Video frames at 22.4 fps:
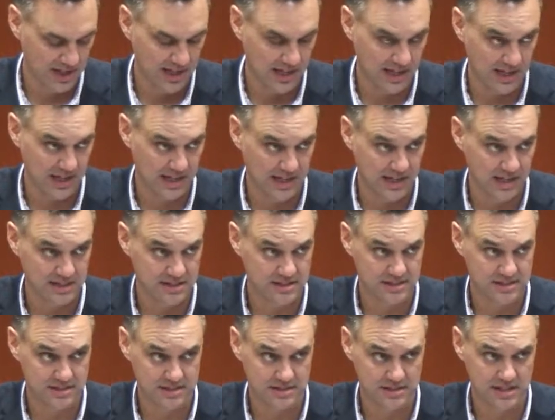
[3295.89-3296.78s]
and has
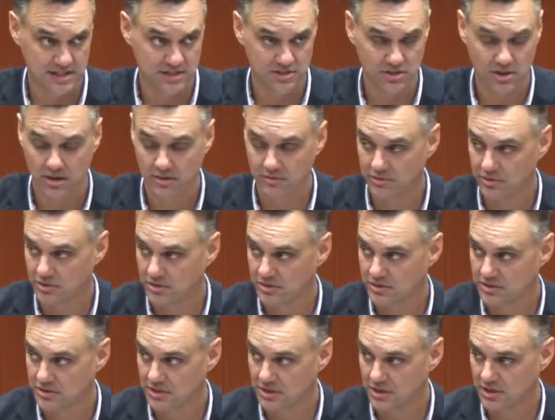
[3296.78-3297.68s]
since
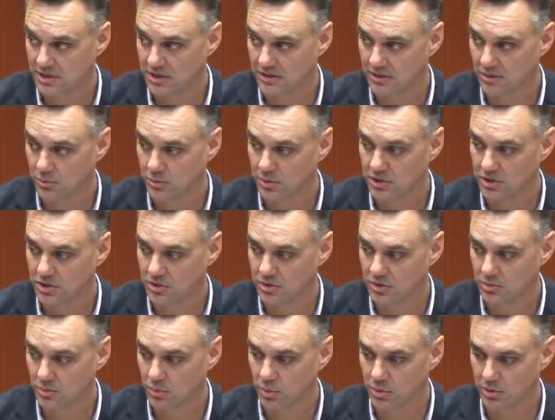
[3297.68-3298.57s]
offered that we
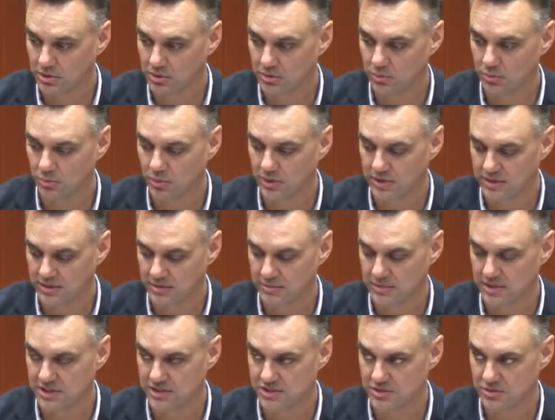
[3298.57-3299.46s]
could work with the
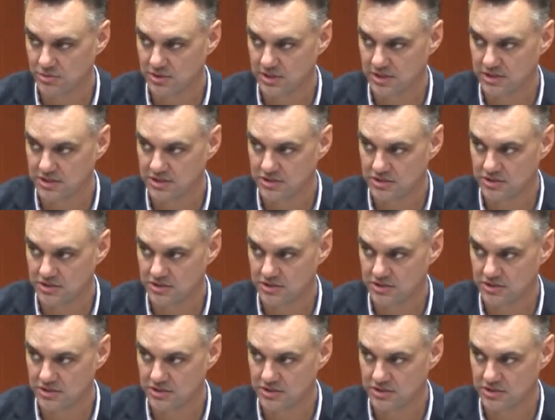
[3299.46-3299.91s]
ministry